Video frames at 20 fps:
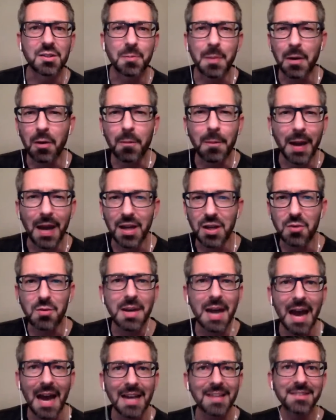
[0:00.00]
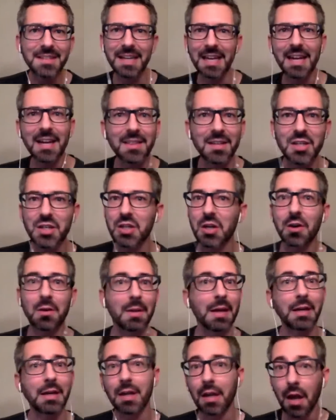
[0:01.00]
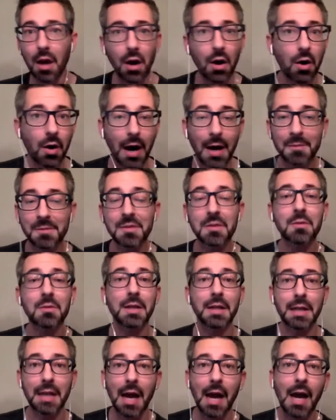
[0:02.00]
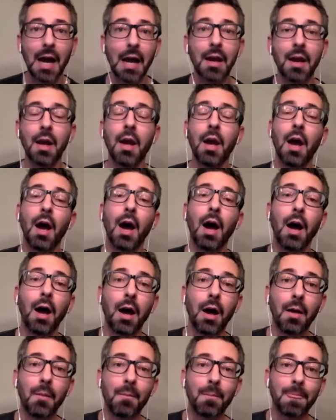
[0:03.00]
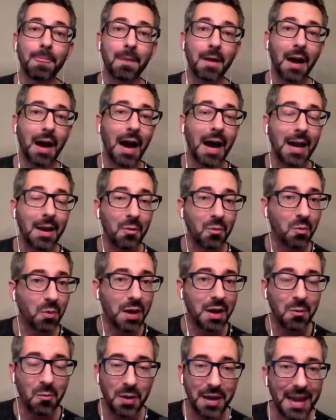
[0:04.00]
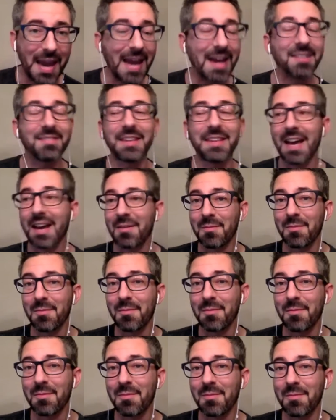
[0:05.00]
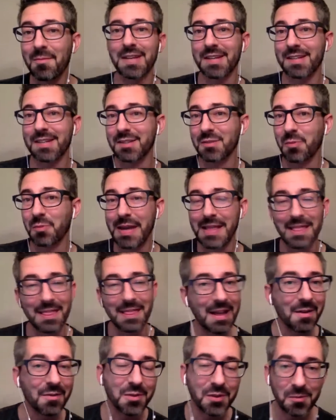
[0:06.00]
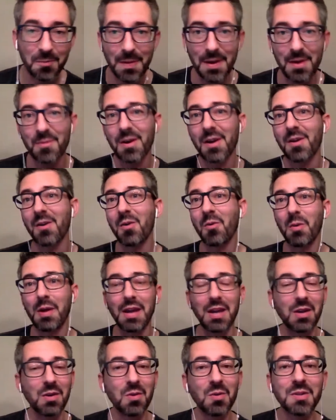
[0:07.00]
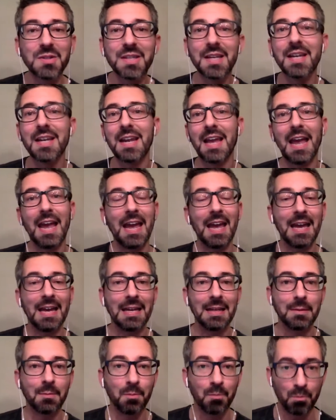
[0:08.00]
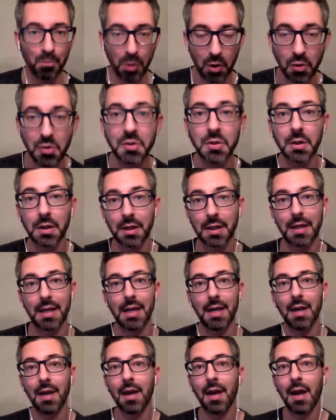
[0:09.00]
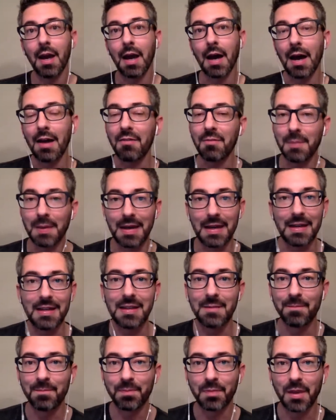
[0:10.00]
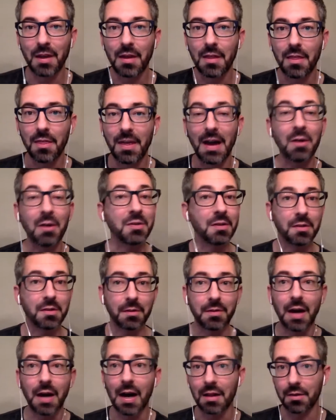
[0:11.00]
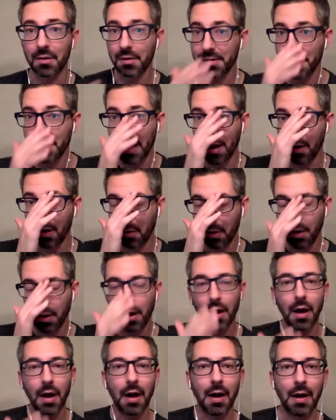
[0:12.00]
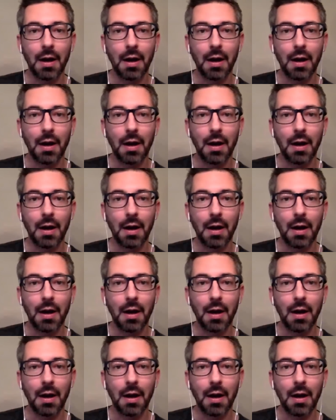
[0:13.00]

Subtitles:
Did Spiro pay you guys to get on the show? I'm like, no, absolutely not. We asked Adam on because we love Spiro, we use it, and personally, I've made thousands of dollars now